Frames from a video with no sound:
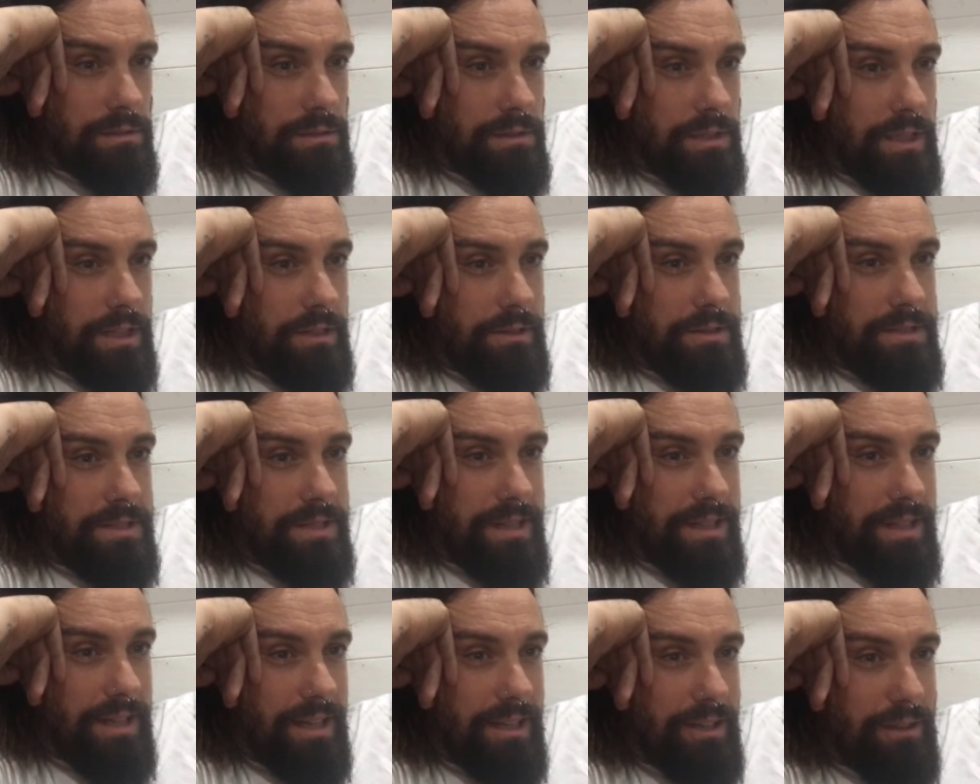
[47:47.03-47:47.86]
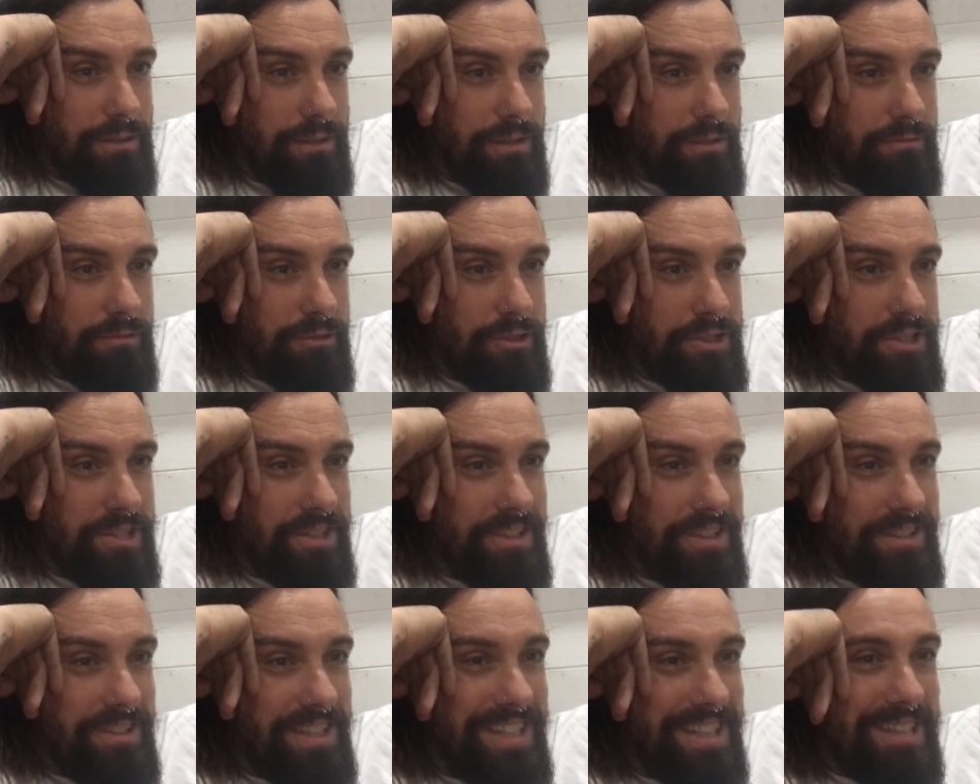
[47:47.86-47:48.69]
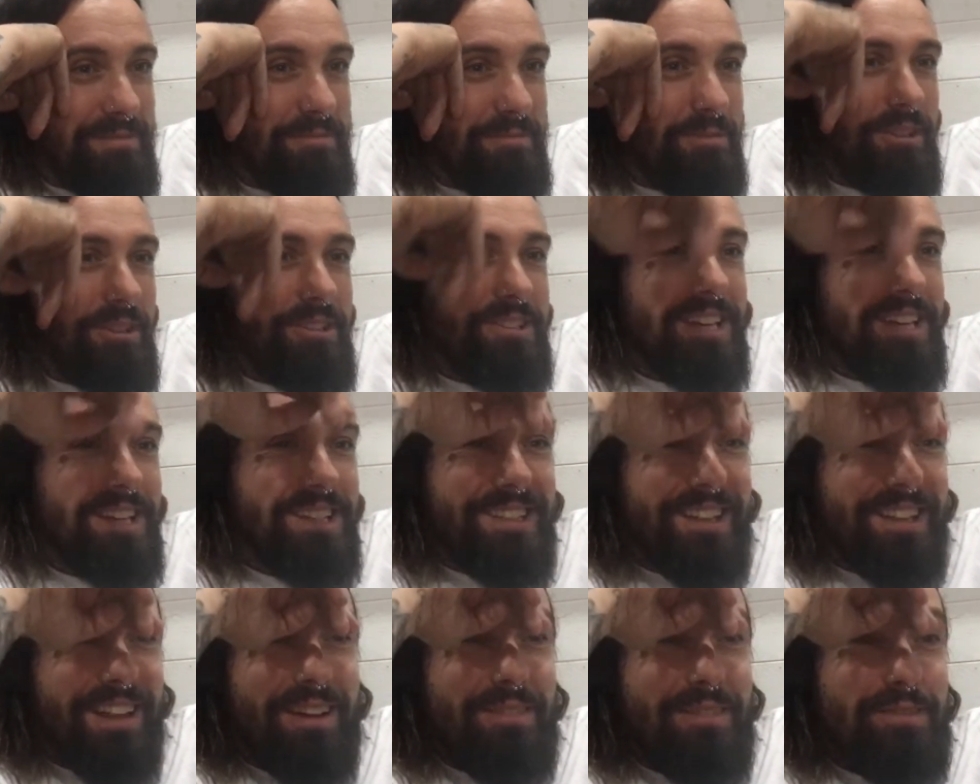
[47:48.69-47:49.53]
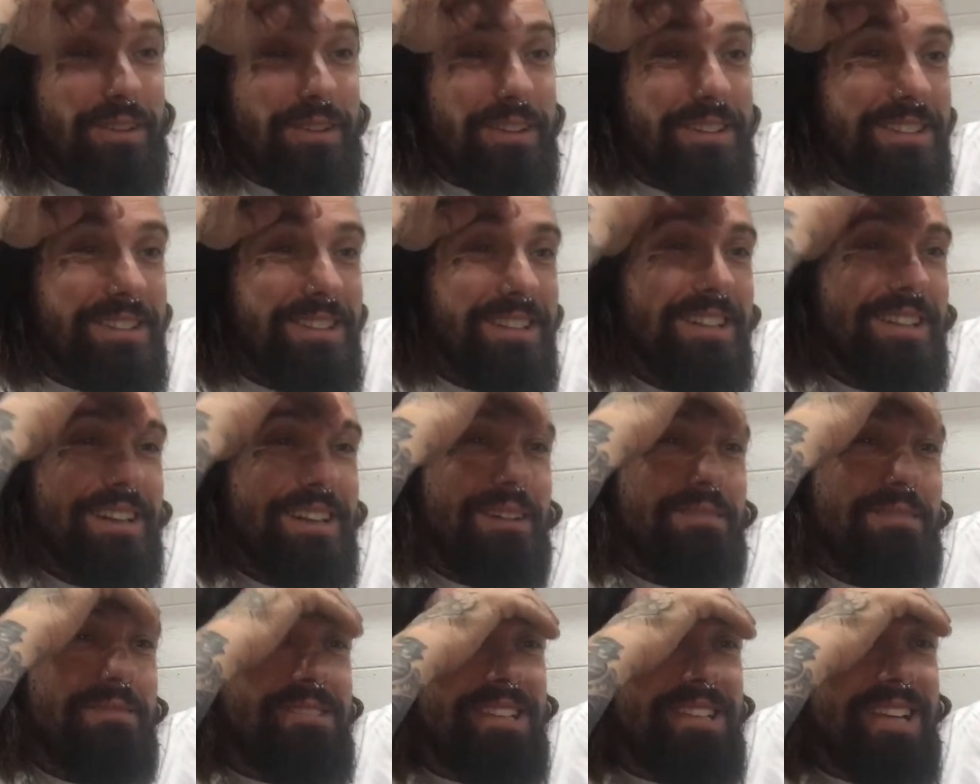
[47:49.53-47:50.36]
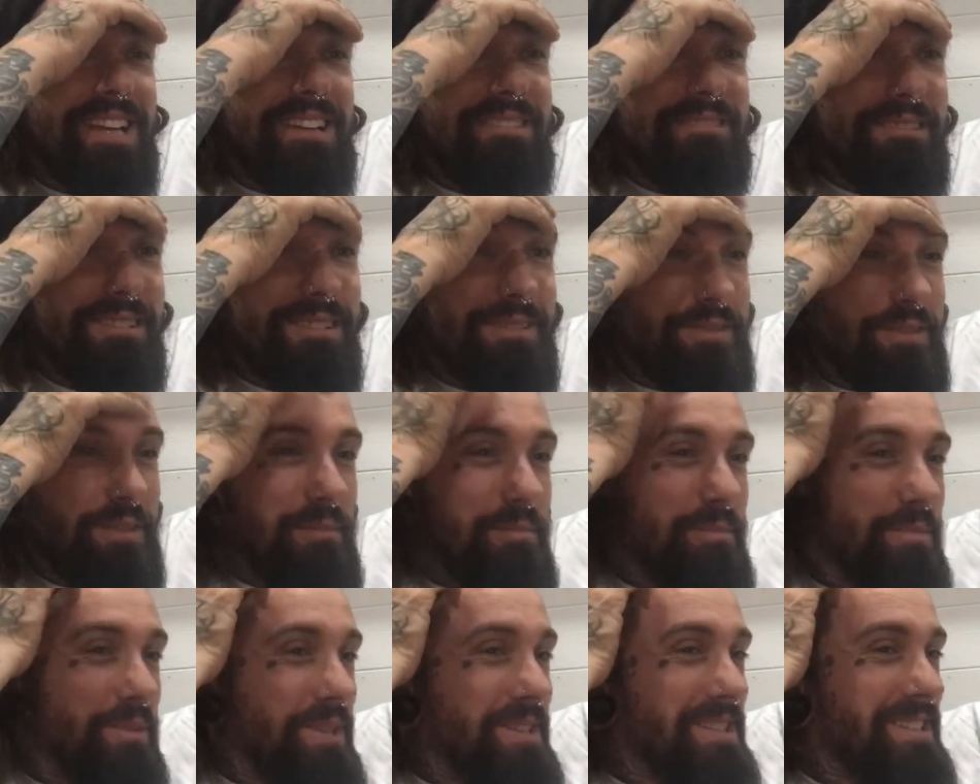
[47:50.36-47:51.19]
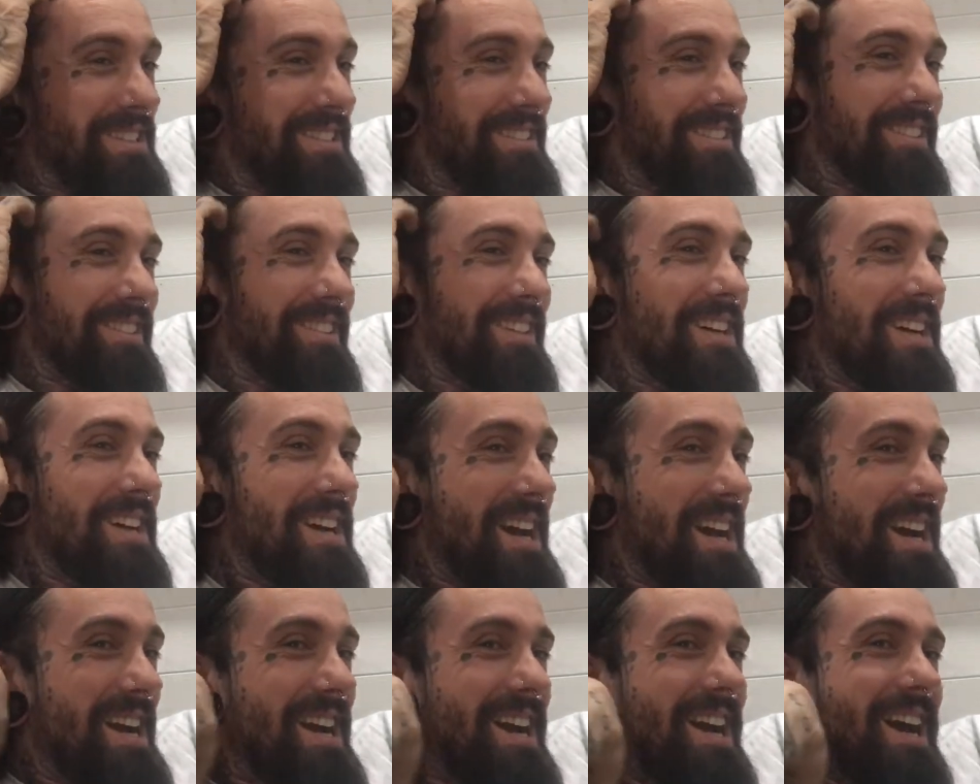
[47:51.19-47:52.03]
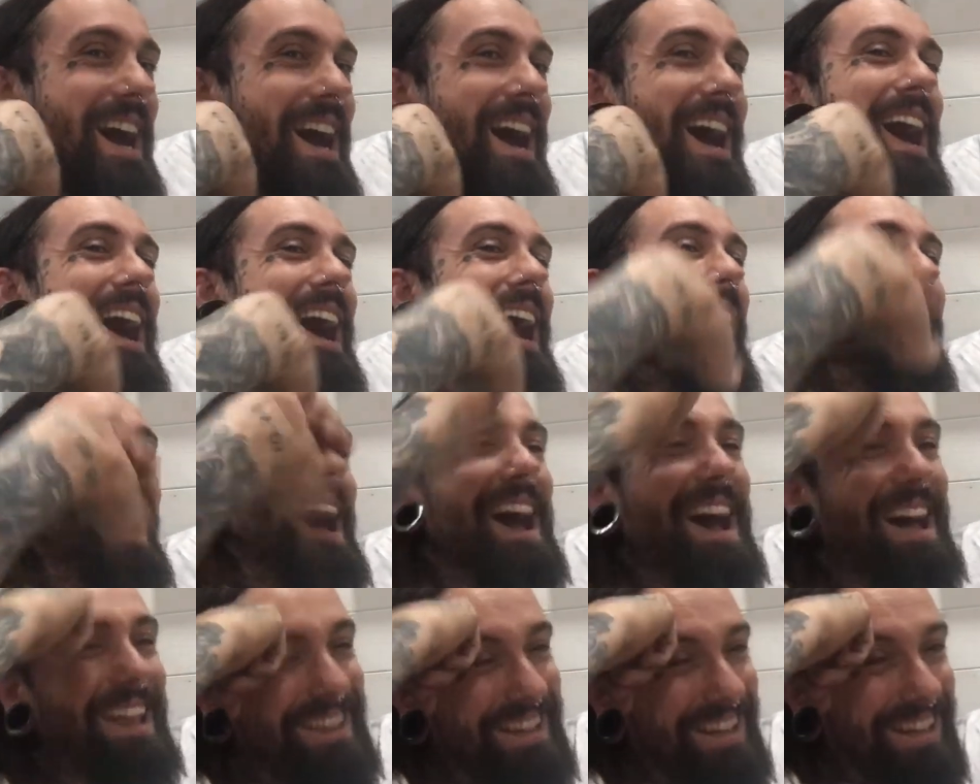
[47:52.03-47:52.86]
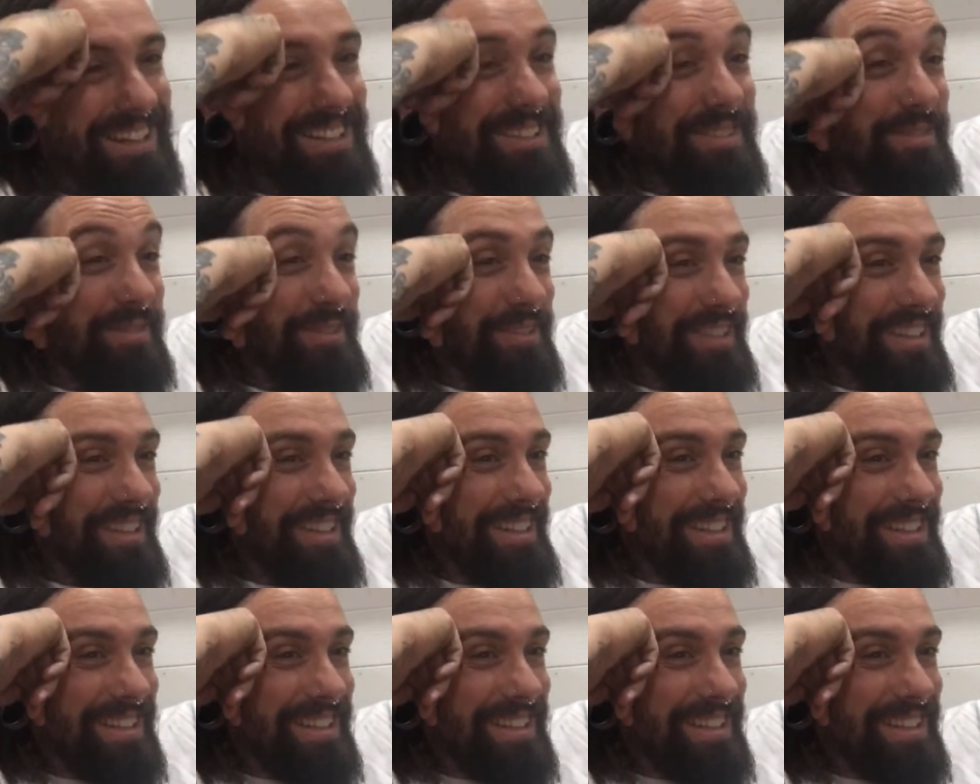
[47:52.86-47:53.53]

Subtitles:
I always say hello from Russia on the Indie Projects live vids. I'm secretly from Bristol. That is funny.